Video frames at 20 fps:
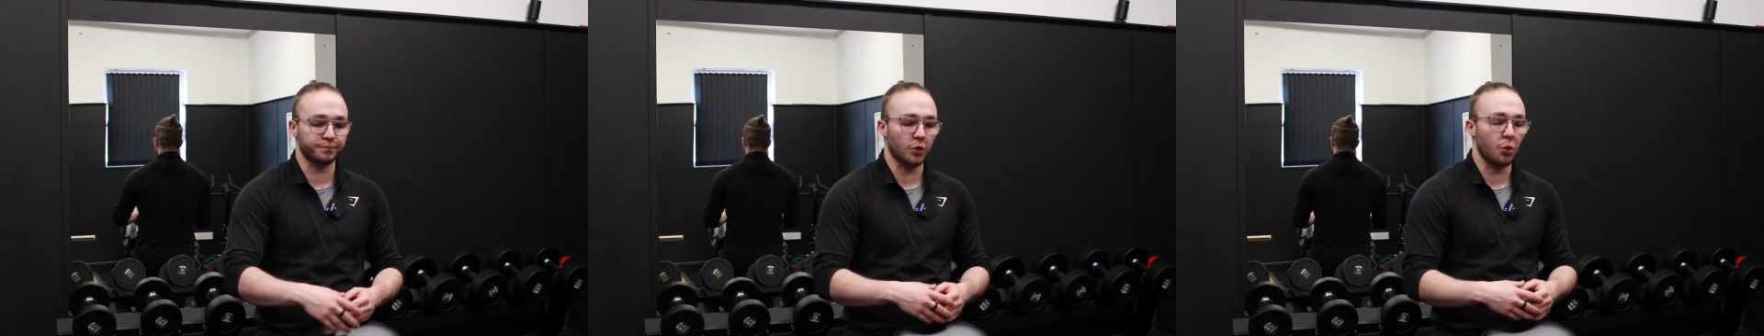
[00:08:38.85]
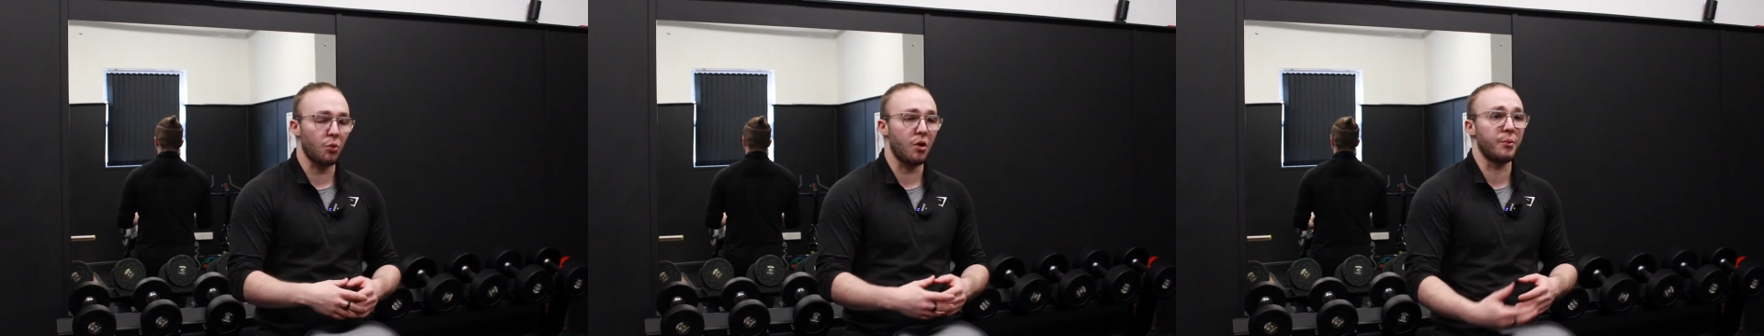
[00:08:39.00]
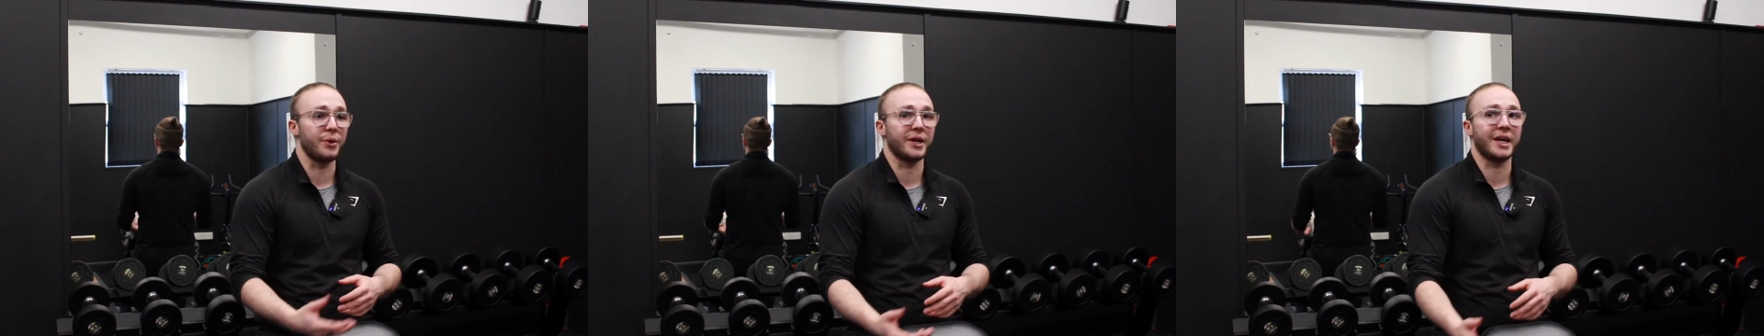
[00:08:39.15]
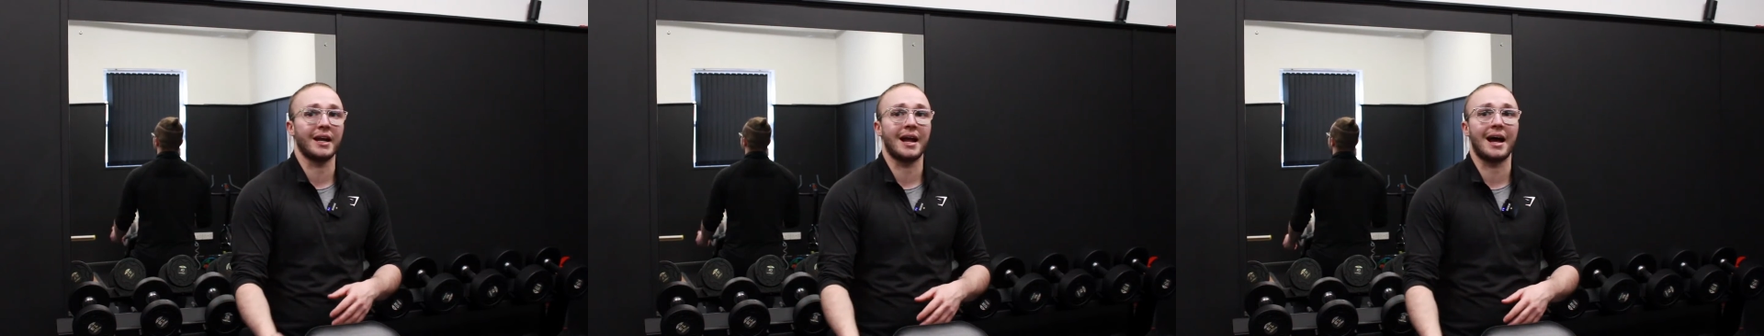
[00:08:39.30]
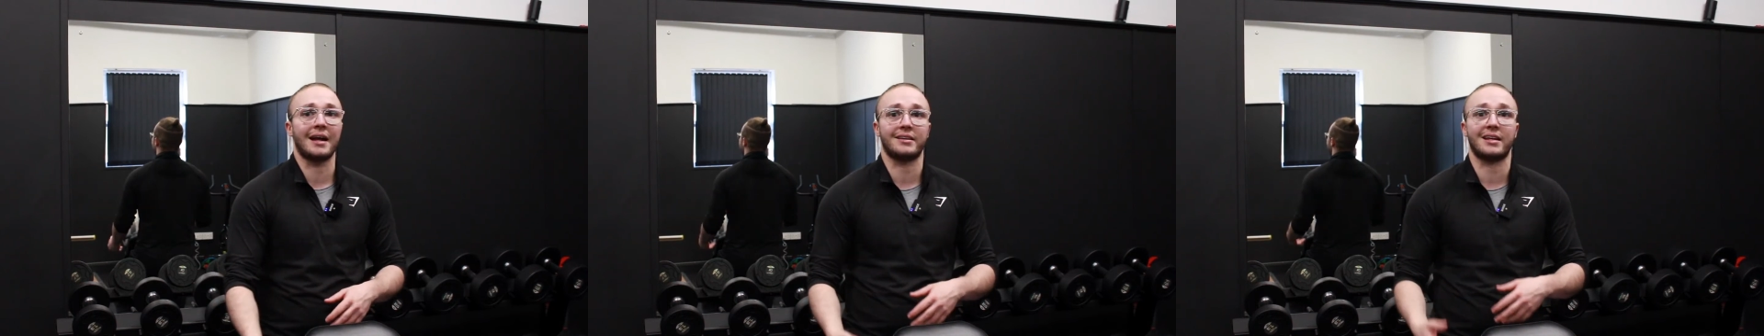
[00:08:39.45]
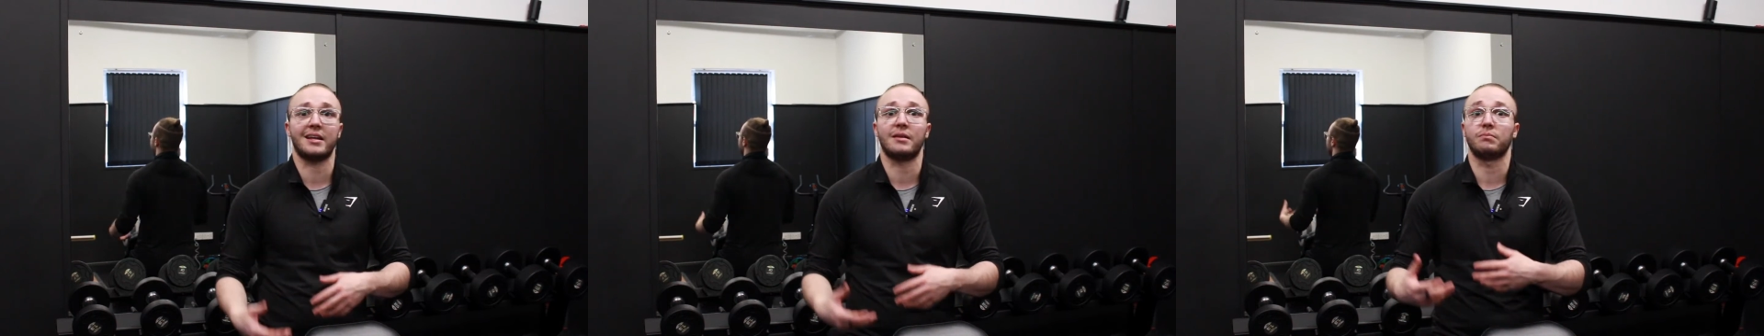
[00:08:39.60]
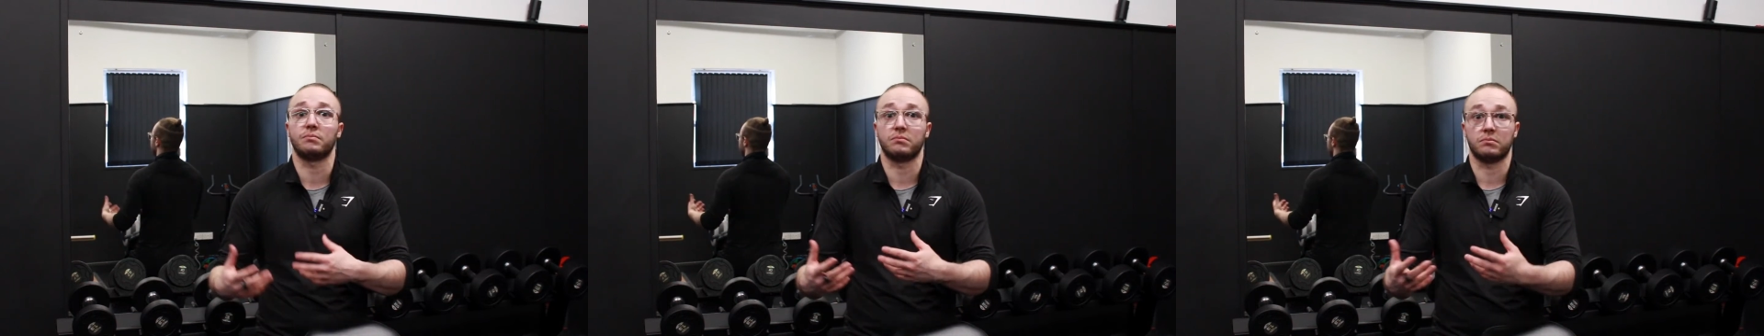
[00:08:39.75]
where we can add
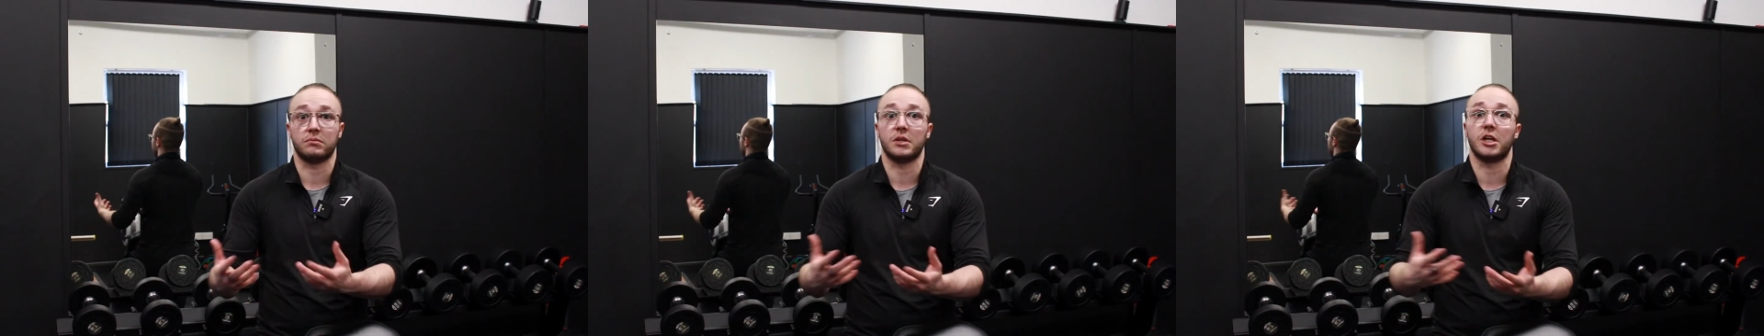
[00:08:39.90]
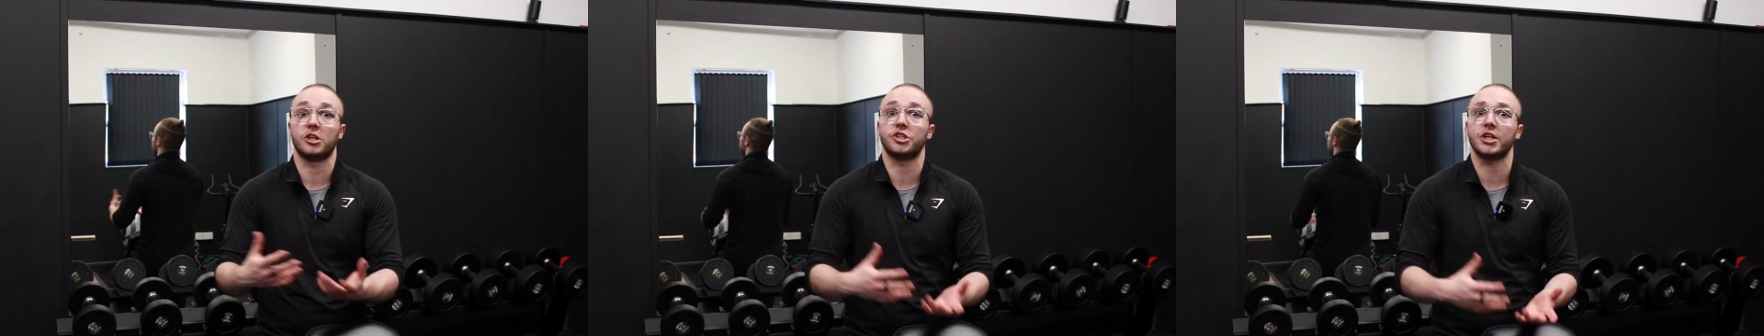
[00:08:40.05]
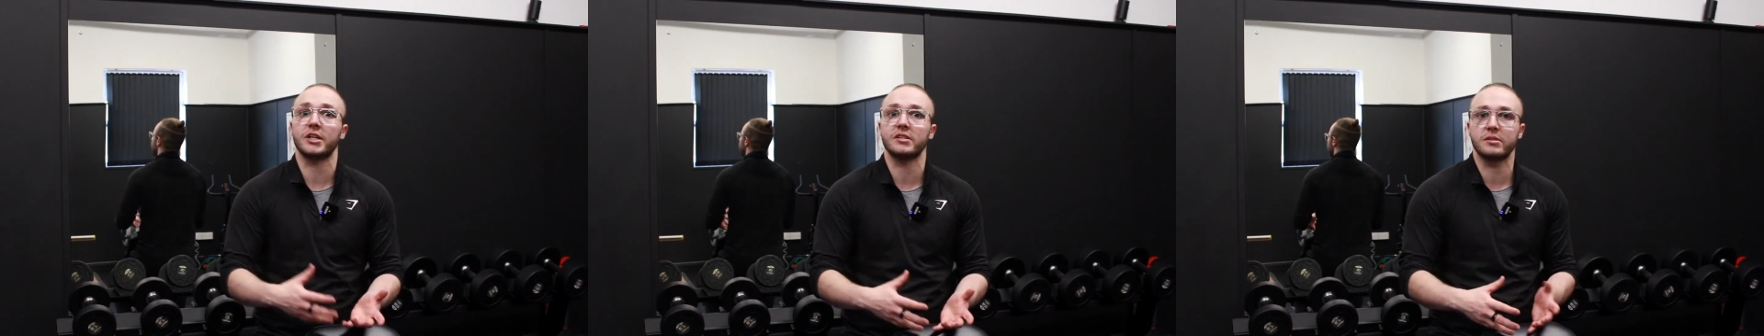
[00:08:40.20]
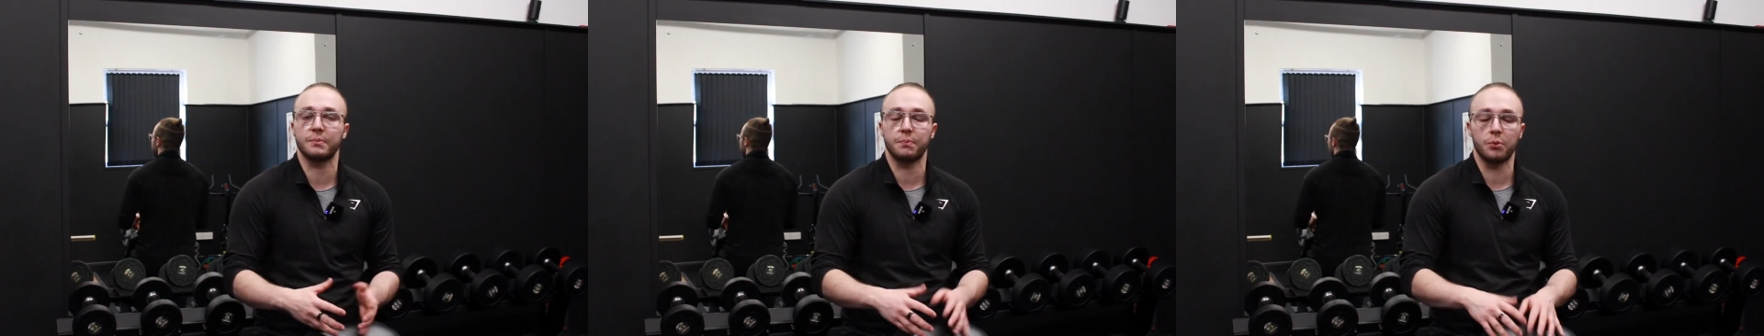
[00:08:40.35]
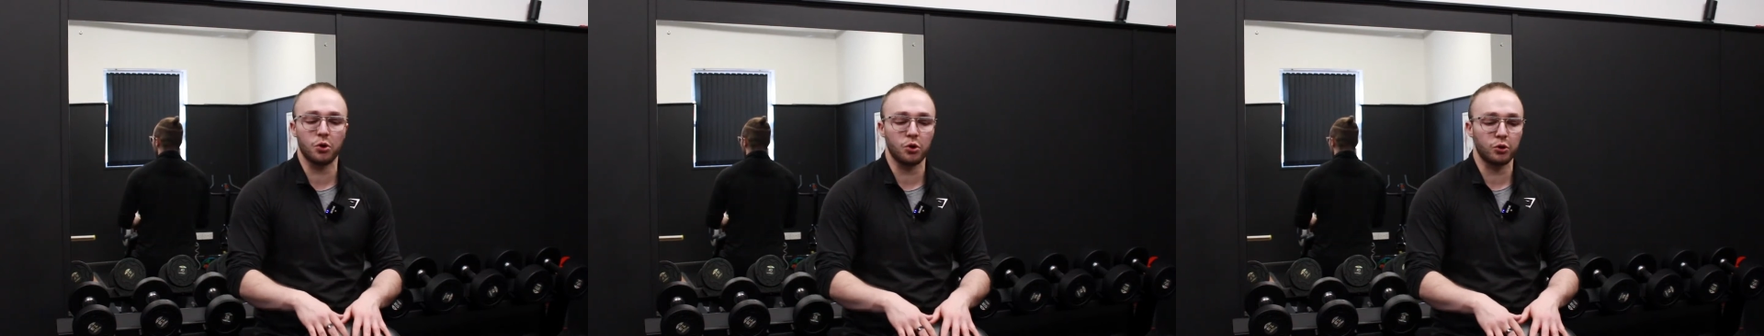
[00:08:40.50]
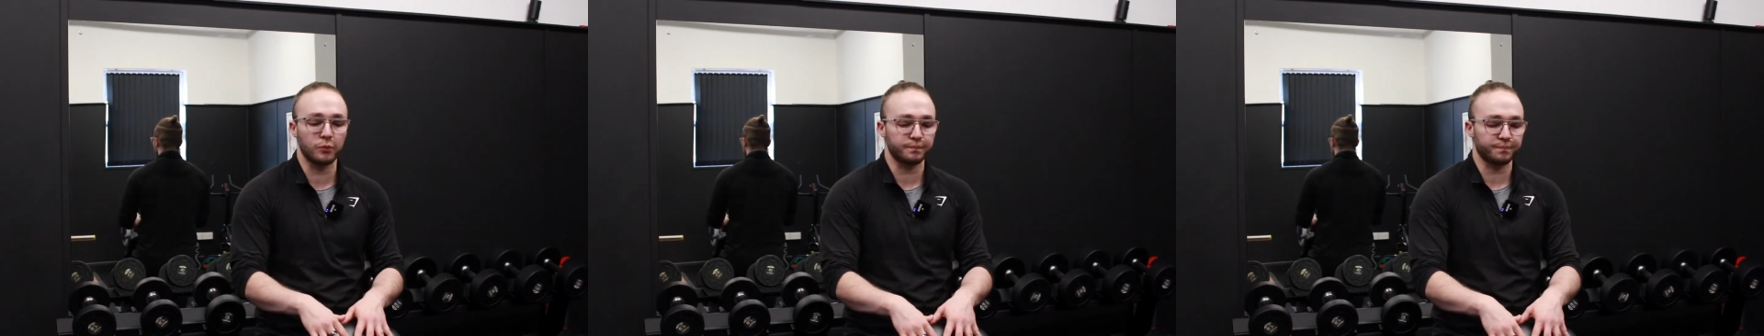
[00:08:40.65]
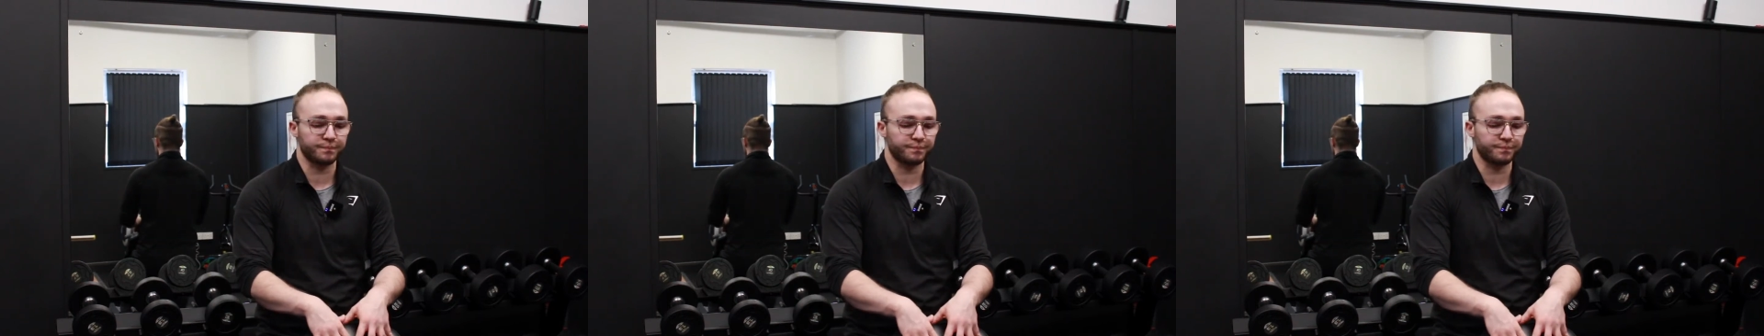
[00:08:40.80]
in a chest support,